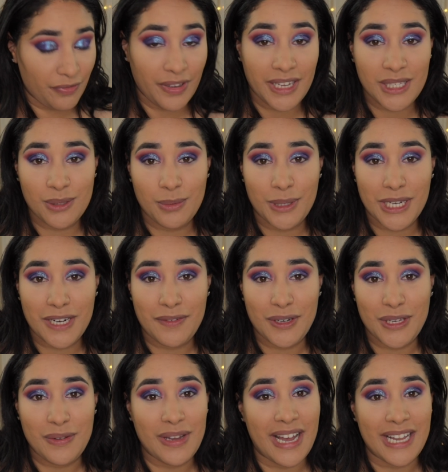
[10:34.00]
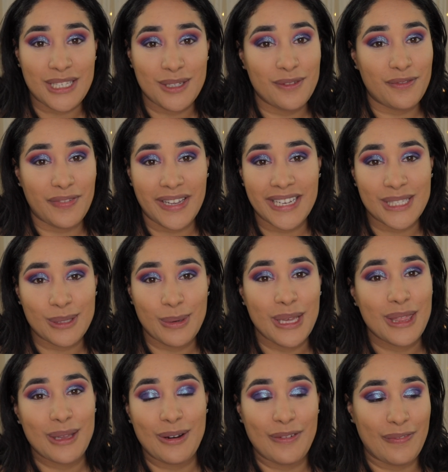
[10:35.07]
fix whatever you had to fix
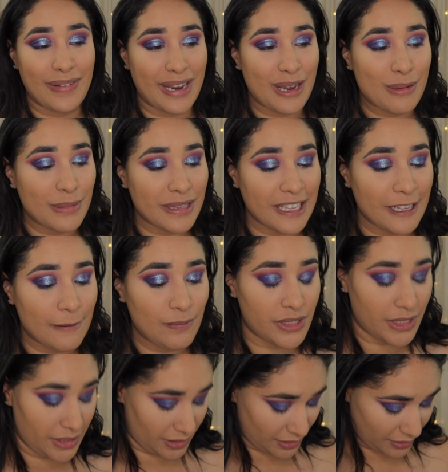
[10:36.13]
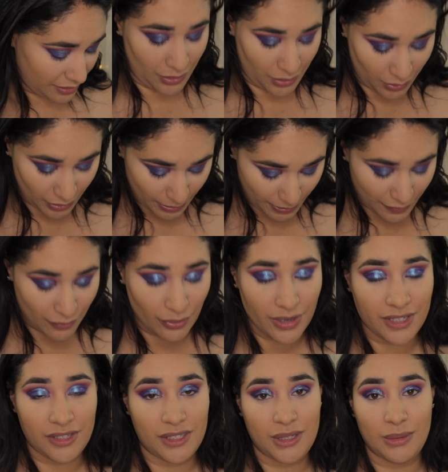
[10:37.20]
with your family, just do it before
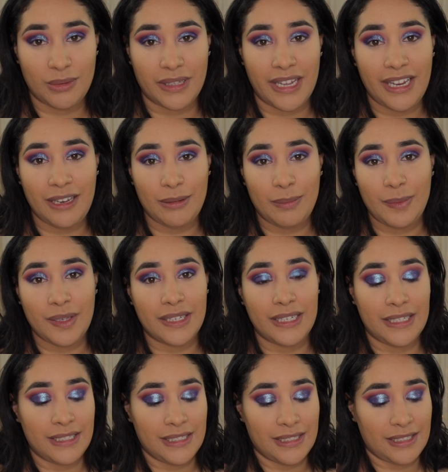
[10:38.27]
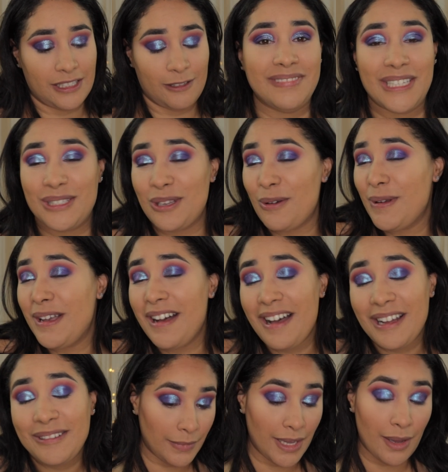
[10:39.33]
it's too late, because that's all we
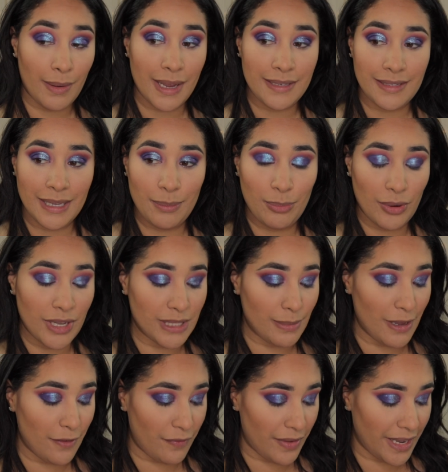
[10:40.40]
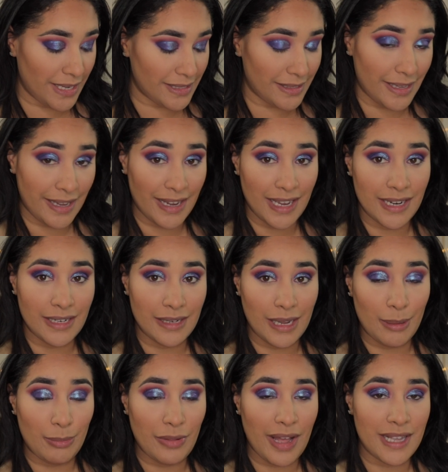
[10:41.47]
got. Now, I did bronze my face and
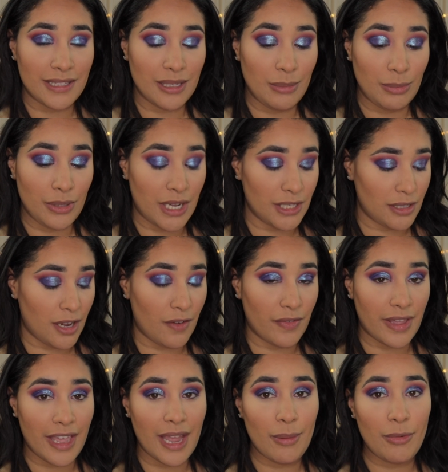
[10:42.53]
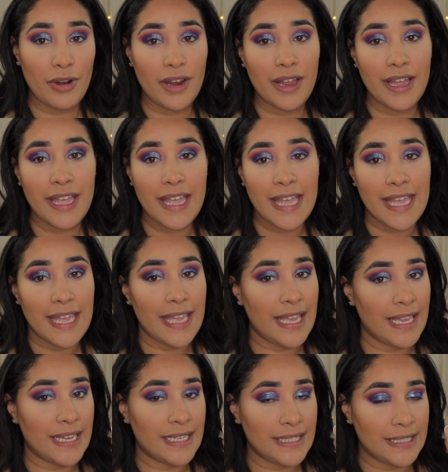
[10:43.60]
apply some blush off camera,
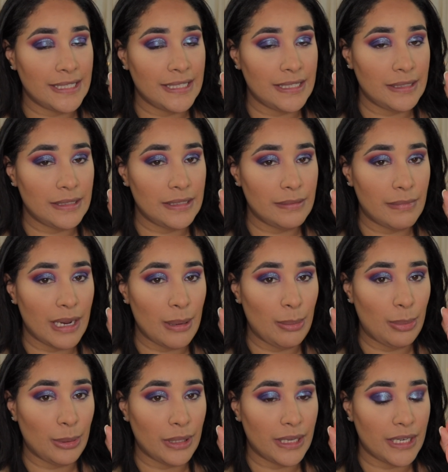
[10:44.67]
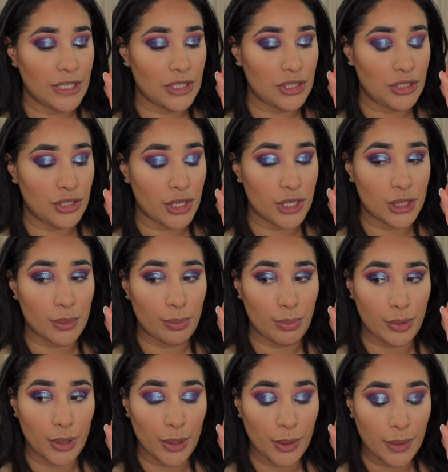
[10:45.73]
and my blush just
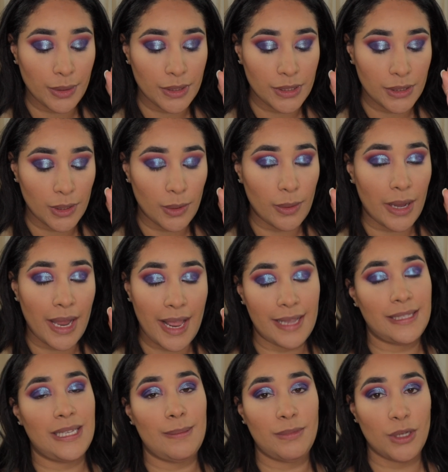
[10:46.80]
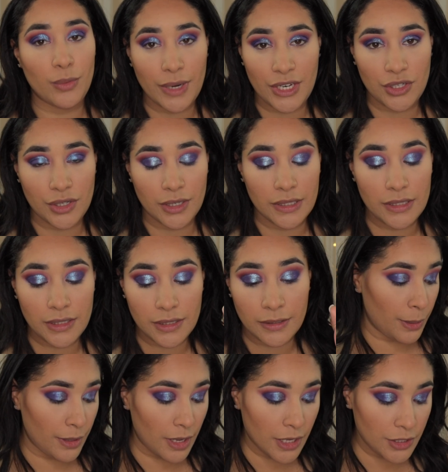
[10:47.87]
broke, so I accept donations.
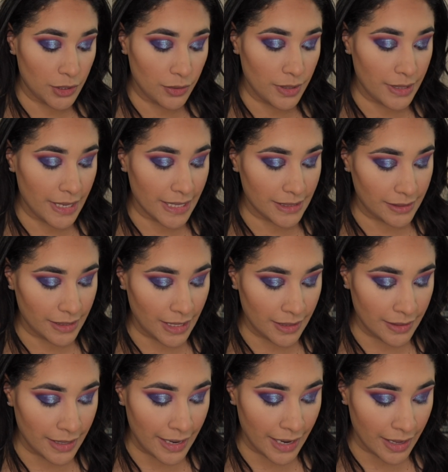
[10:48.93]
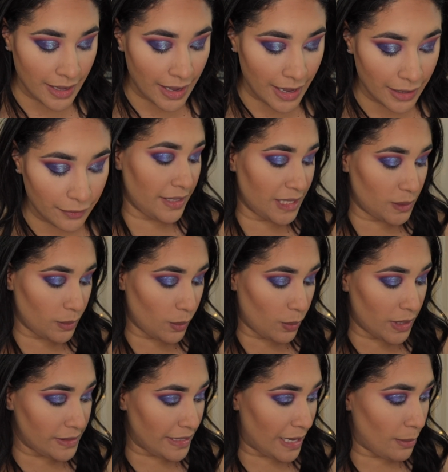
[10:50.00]
But on to the next thing that I got. This one
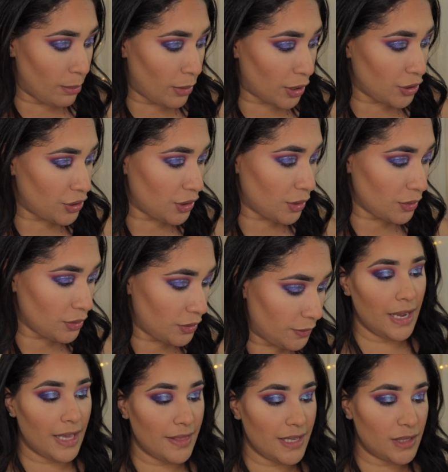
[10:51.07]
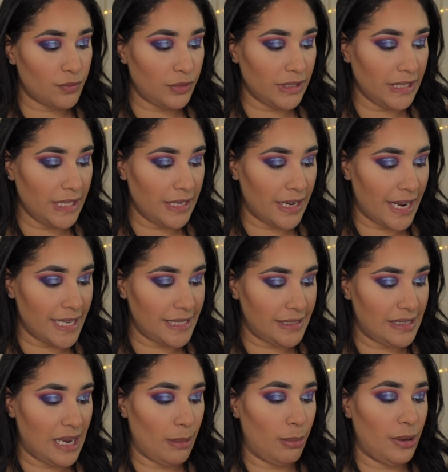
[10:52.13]
was at Marshalls. I got this really nice
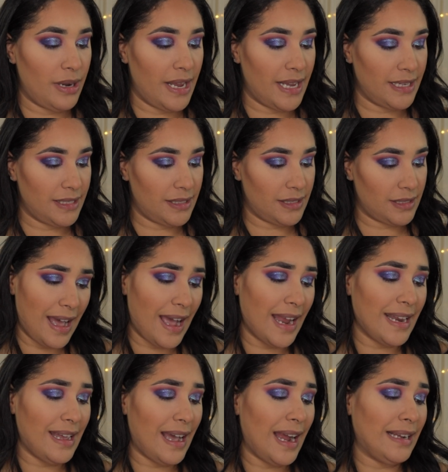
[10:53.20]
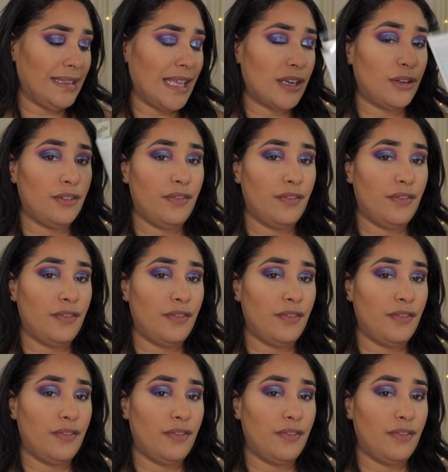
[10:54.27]
Japanese eye highlighter